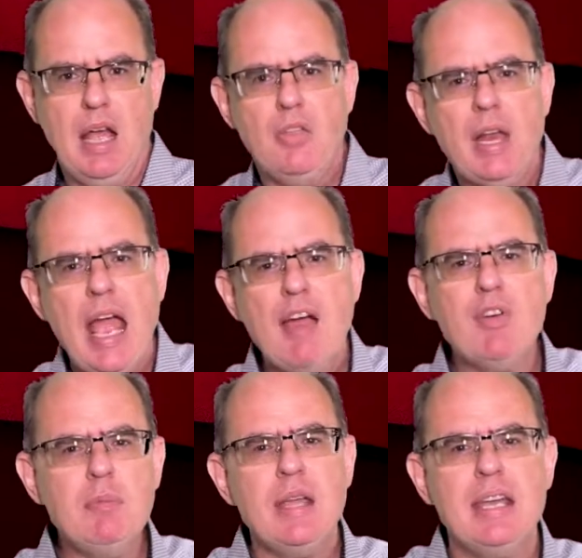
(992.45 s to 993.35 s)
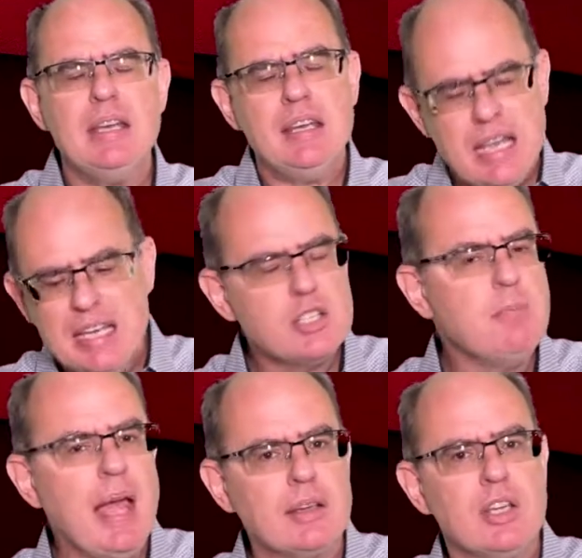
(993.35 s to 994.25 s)
That every need is
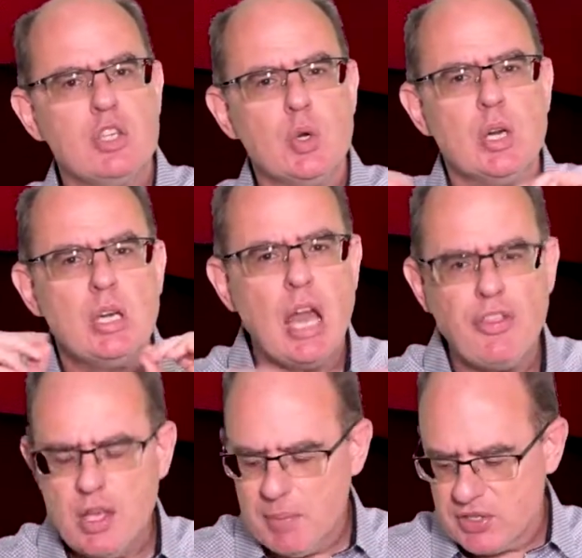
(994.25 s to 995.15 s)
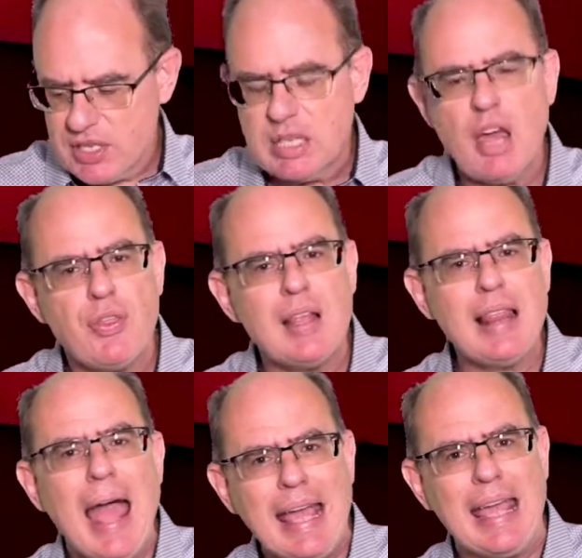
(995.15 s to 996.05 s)
met, that you are nothing missing, nothing
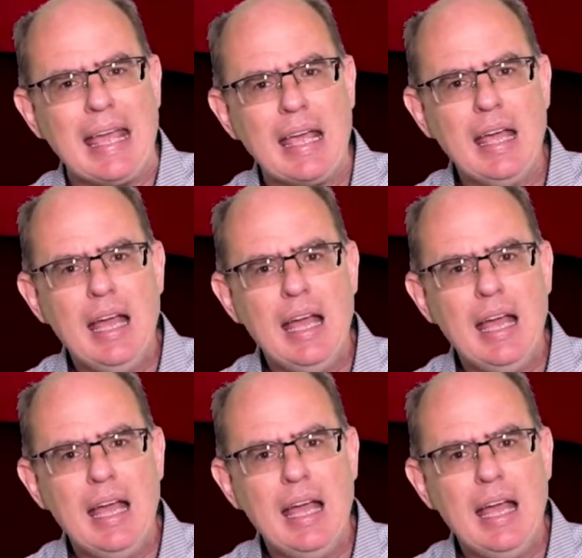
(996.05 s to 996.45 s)
lacking,